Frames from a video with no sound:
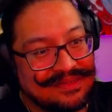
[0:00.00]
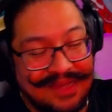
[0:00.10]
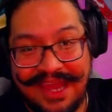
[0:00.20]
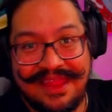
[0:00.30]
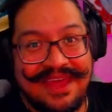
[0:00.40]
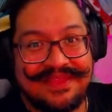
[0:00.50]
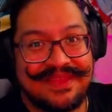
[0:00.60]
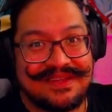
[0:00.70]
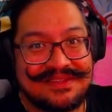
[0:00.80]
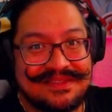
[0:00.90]
I like
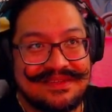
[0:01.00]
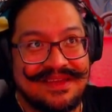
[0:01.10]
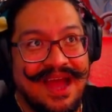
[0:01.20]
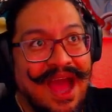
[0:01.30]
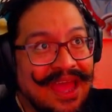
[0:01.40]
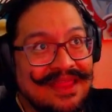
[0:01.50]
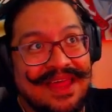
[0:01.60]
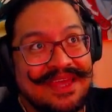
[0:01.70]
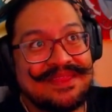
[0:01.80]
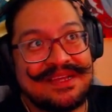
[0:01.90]
this. I
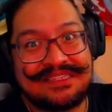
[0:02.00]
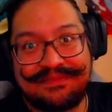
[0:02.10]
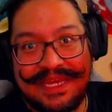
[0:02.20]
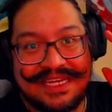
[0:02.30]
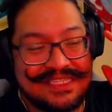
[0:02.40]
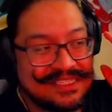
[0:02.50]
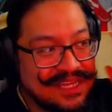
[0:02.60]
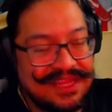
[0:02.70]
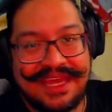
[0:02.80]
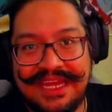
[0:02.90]
like this because it's
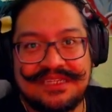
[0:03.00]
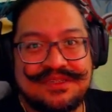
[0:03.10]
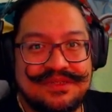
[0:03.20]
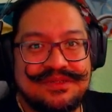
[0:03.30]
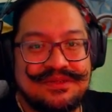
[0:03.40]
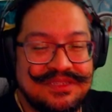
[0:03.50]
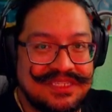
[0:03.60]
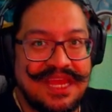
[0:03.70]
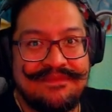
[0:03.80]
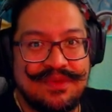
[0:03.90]
going to introduce
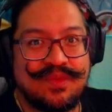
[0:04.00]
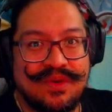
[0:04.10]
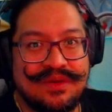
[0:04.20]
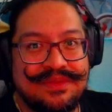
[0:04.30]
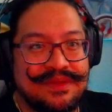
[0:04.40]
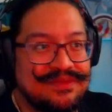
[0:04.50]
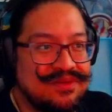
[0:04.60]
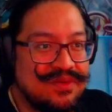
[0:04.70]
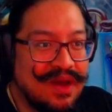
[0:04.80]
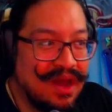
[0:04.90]
Save the World
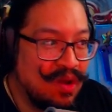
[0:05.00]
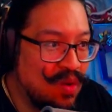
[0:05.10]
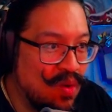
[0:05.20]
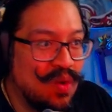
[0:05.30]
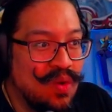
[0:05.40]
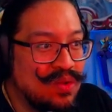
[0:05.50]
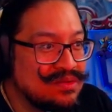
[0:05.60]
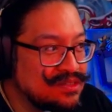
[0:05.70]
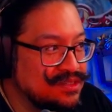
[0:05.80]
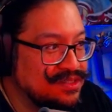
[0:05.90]
to a whole
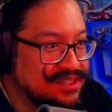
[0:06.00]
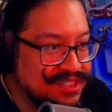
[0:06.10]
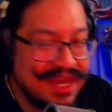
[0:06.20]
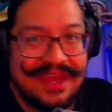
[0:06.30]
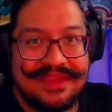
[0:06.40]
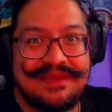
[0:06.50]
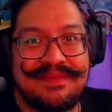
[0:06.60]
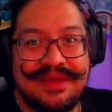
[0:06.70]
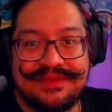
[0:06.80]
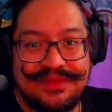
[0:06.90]
giant
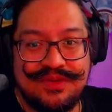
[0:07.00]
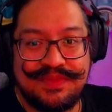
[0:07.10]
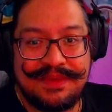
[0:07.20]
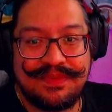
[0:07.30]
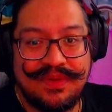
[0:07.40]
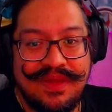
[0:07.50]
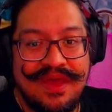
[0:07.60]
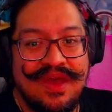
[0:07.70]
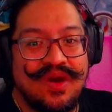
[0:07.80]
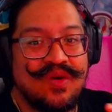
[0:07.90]
amount of new people
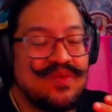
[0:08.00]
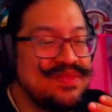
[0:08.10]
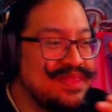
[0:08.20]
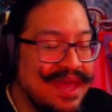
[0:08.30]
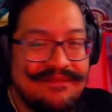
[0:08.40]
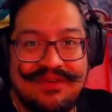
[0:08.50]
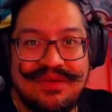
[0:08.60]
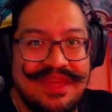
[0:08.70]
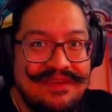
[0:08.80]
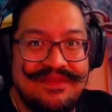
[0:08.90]
who
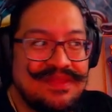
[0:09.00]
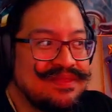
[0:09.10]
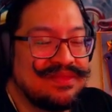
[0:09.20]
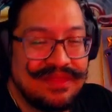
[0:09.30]
never even